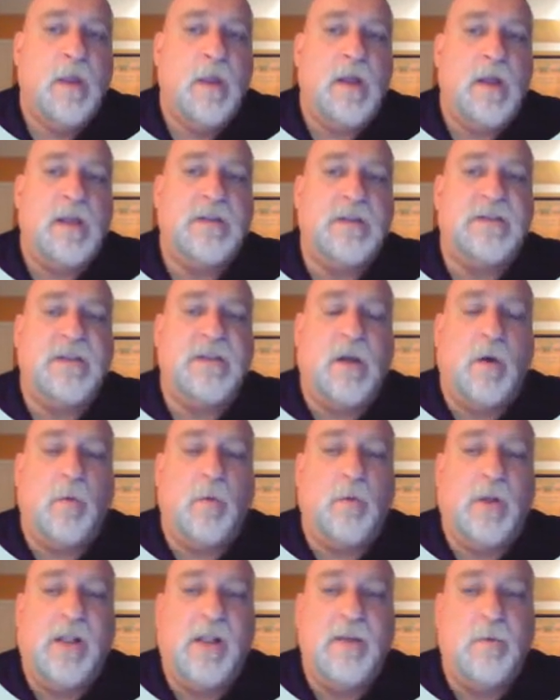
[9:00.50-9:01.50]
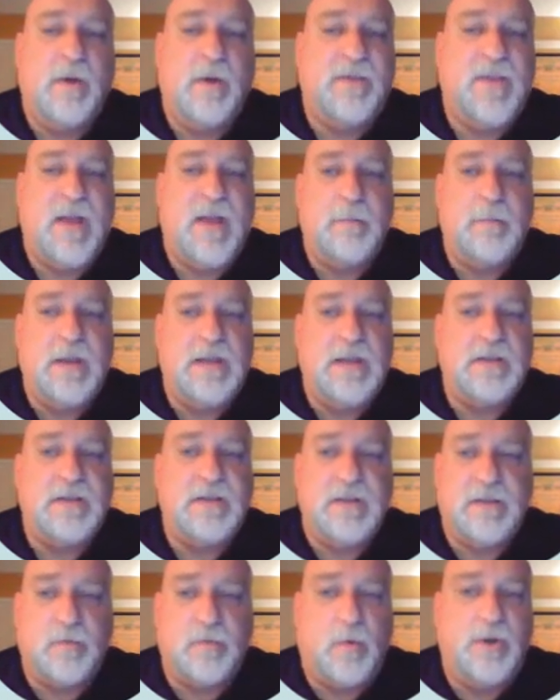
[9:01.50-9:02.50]
And so really what that means
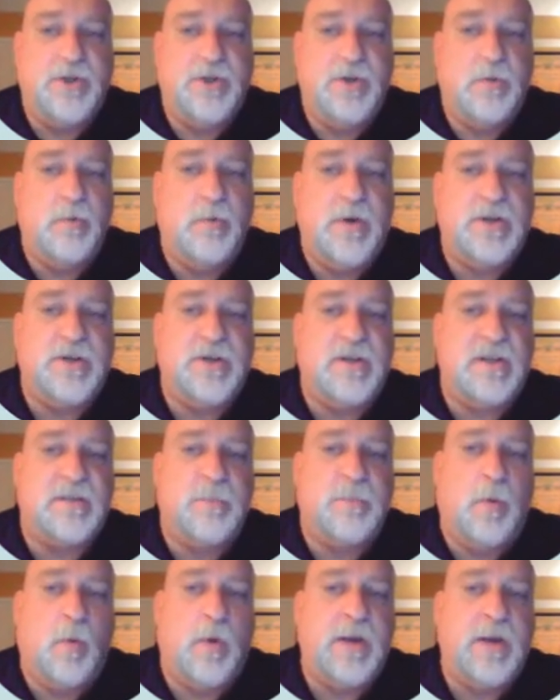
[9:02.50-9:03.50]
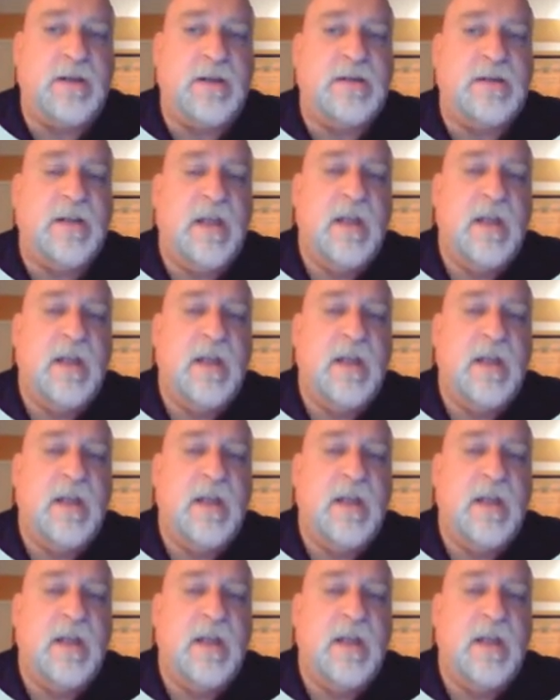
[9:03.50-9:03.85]
is once you reach this point,